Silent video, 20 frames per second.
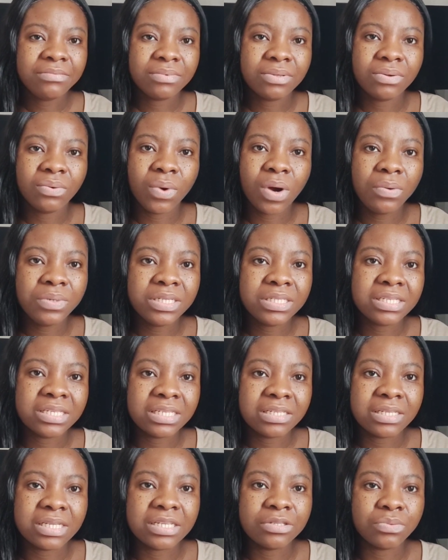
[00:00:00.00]
what we
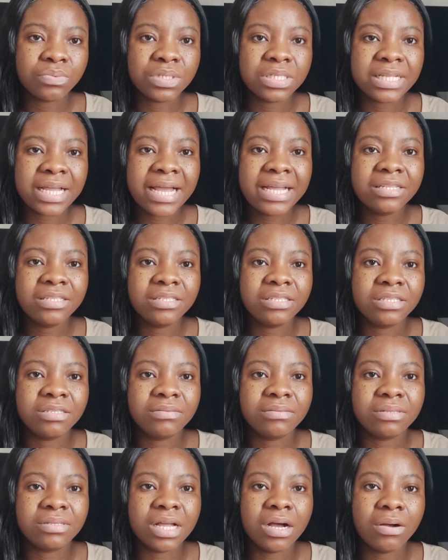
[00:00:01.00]
did is we then
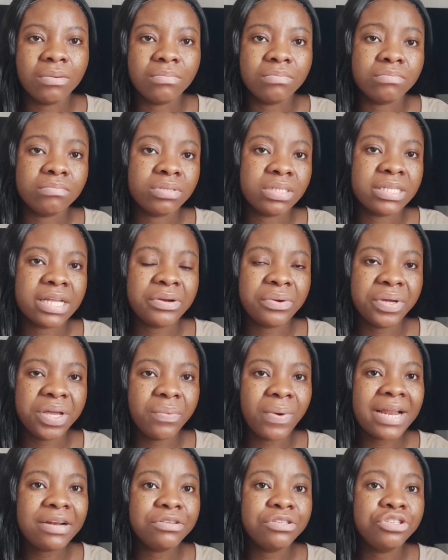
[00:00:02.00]
said, okay,
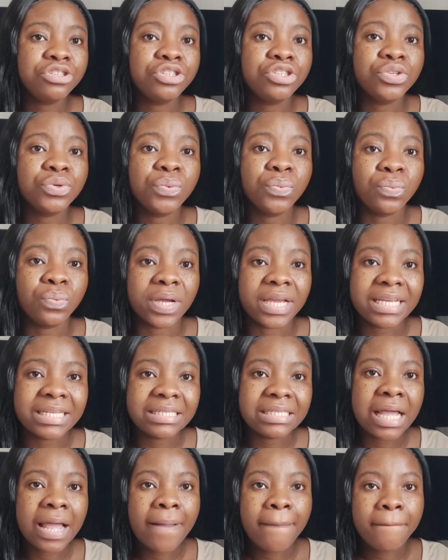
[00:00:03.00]
why don't you
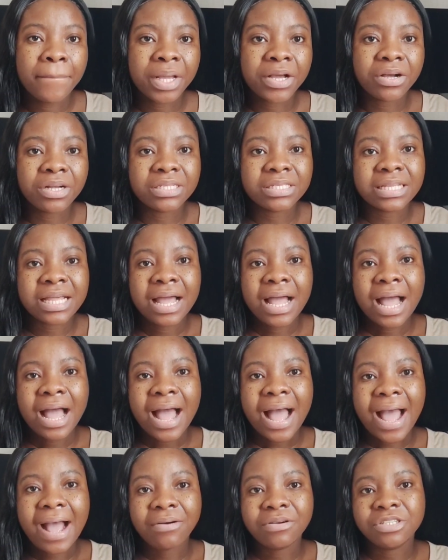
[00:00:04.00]
wait? Because
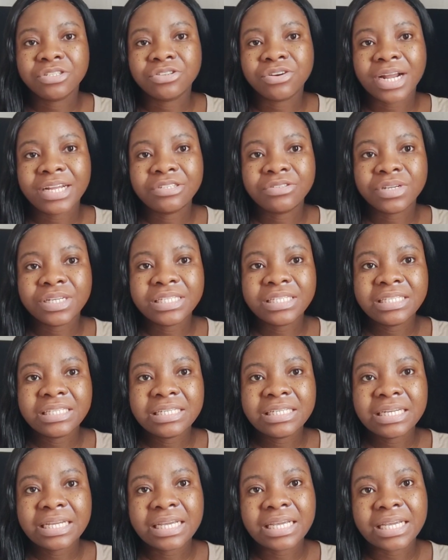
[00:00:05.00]
I was
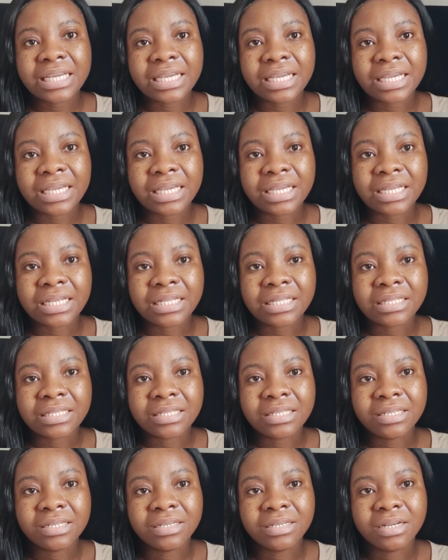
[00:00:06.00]
graduating in
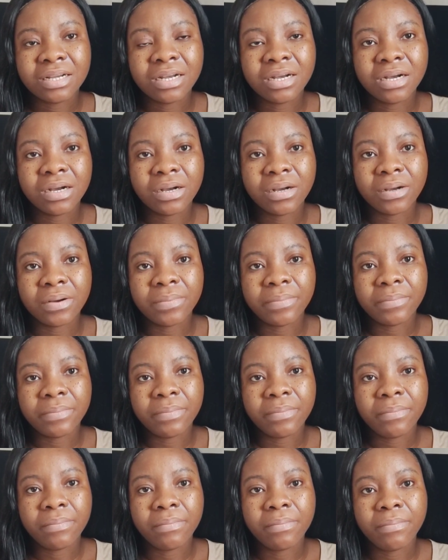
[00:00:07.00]

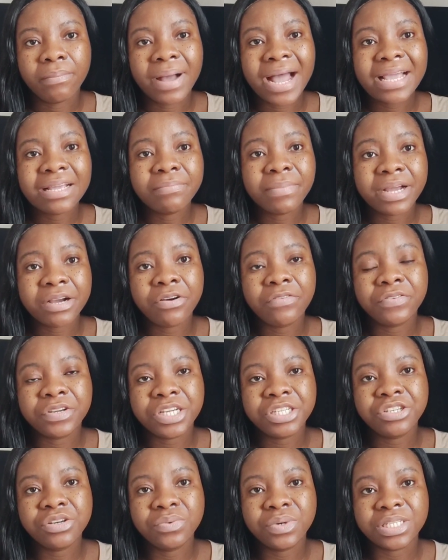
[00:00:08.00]
my
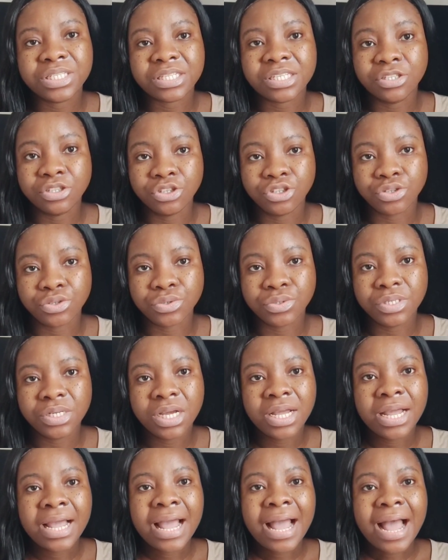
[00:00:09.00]
convocation was in June,
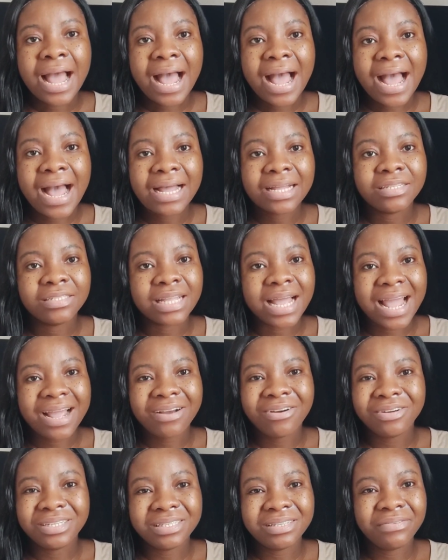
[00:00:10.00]
and I
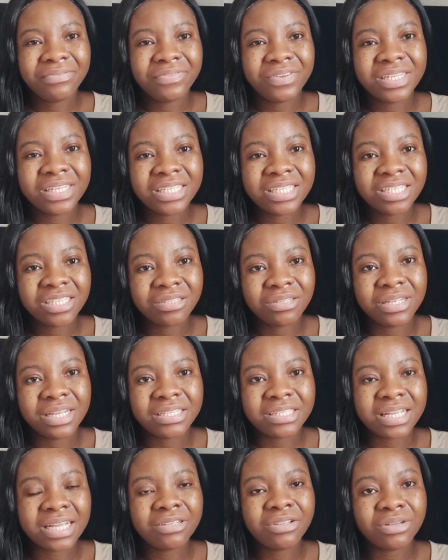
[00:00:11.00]
already finished. They
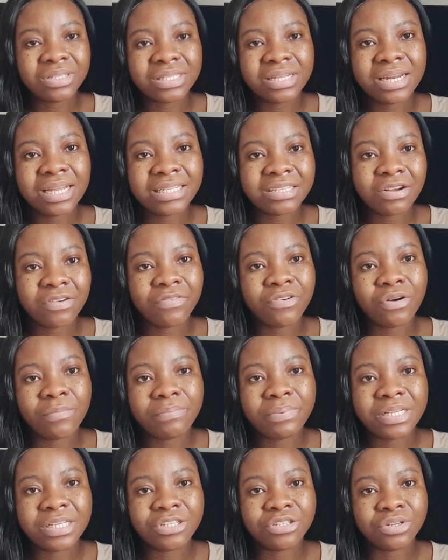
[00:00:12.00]
sent us the letter of
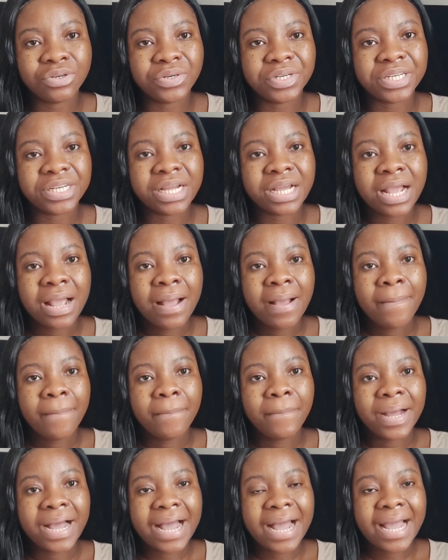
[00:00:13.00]
completion
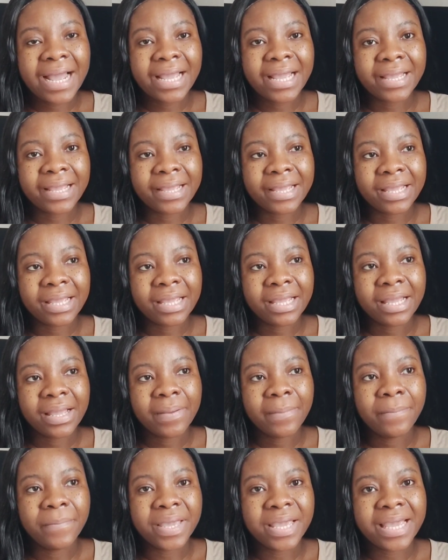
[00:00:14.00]
by
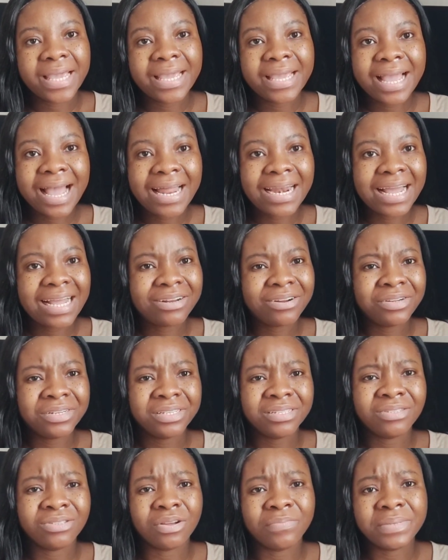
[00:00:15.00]
May, and I'd already
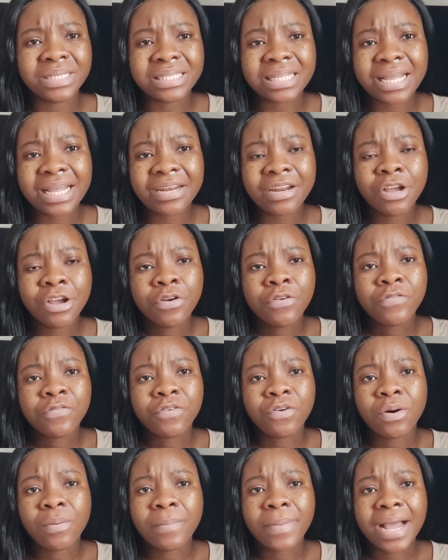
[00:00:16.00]
submitted
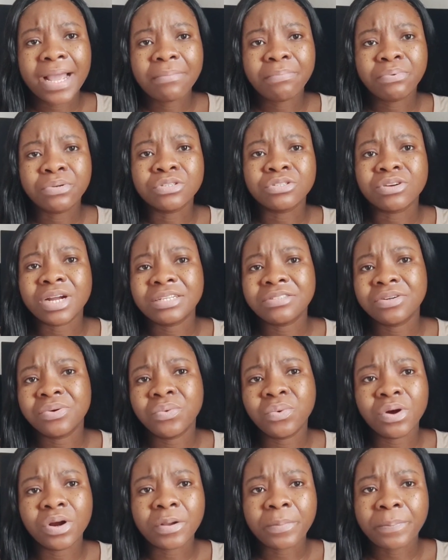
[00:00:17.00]
for my
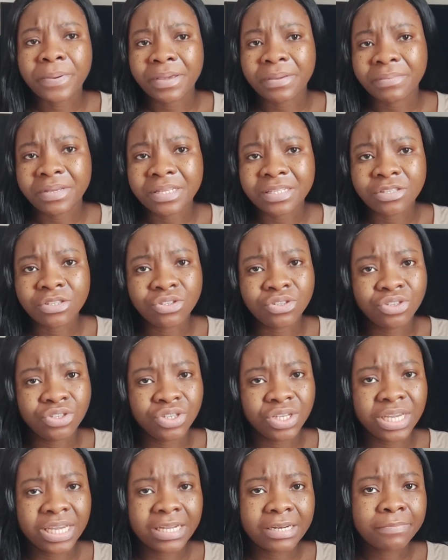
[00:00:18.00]
postgraduate work permit. Do
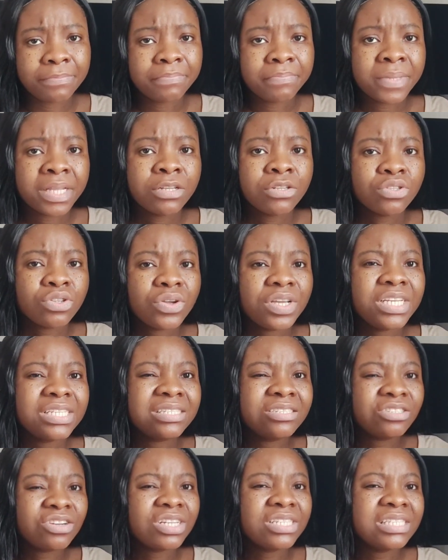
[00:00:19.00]
you get? So
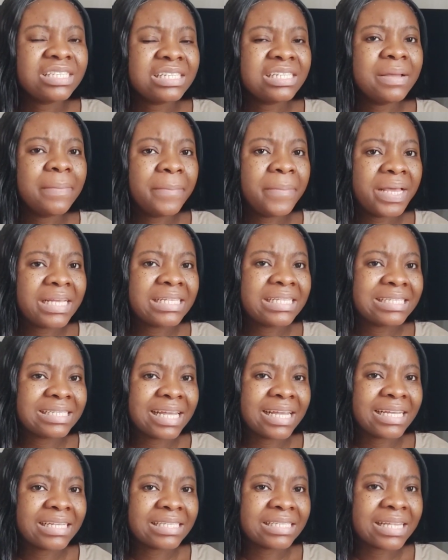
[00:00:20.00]
it just didn't make
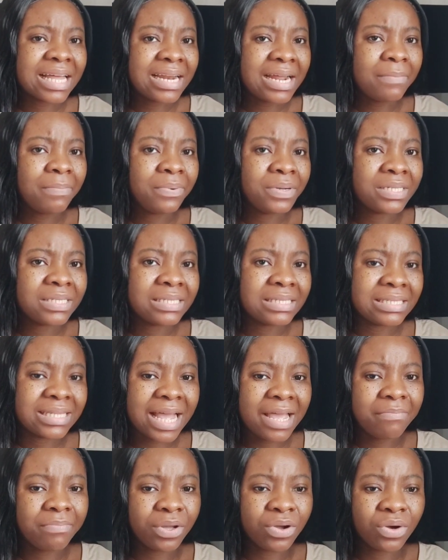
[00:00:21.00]
sense at that point in
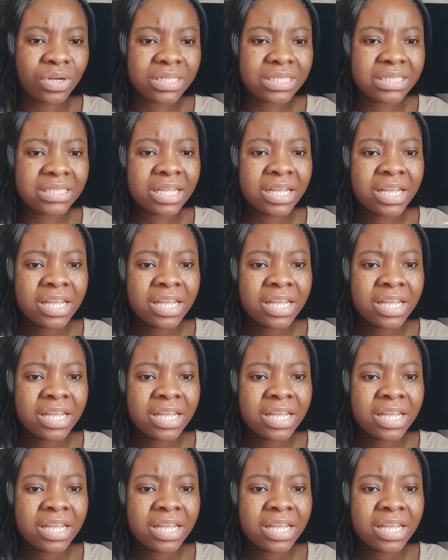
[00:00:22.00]
time, because